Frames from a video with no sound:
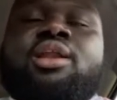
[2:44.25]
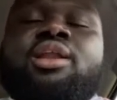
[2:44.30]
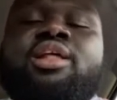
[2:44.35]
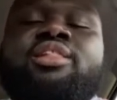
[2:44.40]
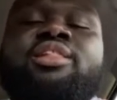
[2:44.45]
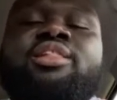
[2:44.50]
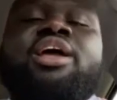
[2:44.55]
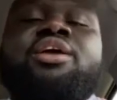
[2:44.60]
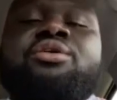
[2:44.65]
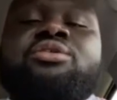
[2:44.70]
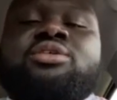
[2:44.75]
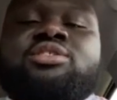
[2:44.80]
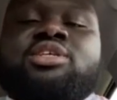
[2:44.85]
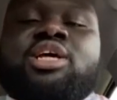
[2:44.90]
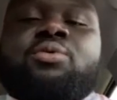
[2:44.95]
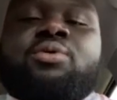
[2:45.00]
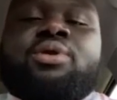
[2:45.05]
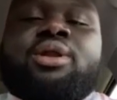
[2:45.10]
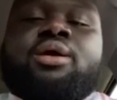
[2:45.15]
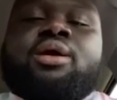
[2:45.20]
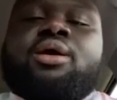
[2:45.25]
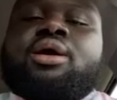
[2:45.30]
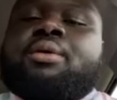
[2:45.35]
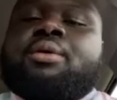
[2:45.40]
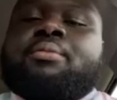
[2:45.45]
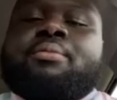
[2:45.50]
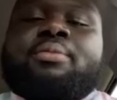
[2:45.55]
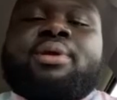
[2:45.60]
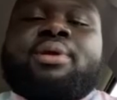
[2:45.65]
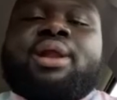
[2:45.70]
that they used to say when
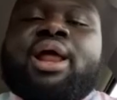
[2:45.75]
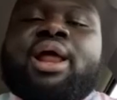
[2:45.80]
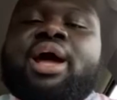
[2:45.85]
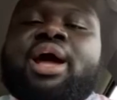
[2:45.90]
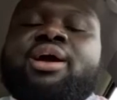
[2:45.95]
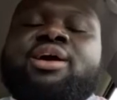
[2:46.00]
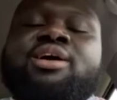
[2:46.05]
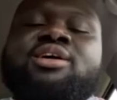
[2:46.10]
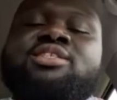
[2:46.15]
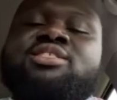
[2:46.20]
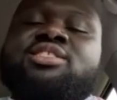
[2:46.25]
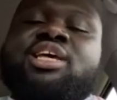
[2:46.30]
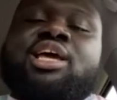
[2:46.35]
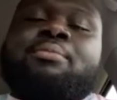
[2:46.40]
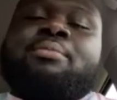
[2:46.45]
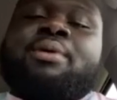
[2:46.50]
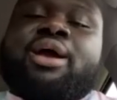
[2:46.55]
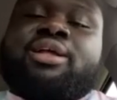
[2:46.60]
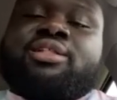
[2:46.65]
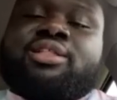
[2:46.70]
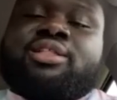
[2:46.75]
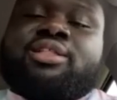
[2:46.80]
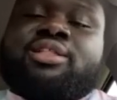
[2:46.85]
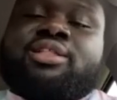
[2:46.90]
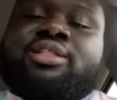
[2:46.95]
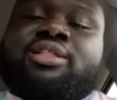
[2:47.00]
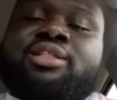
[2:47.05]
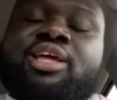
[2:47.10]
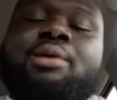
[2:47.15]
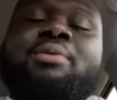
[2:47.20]
but I couldn't say it back then,
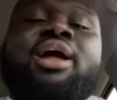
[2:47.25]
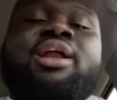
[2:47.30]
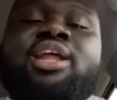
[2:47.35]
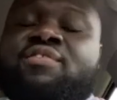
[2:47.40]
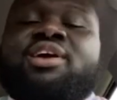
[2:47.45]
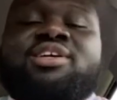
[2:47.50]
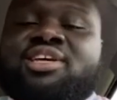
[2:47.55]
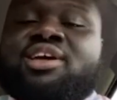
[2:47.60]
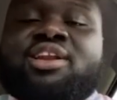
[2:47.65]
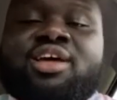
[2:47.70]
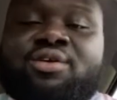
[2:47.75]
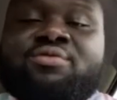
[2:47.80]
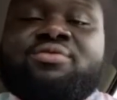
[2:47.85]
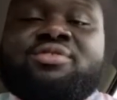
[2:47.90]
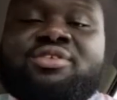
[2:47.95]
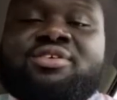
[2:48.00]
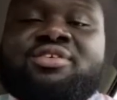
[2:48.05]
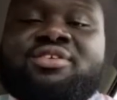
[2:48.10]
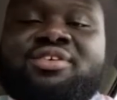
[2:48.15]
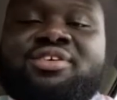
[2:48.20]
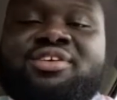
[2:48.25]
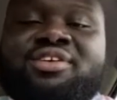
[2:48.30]
but I definitely can say it now.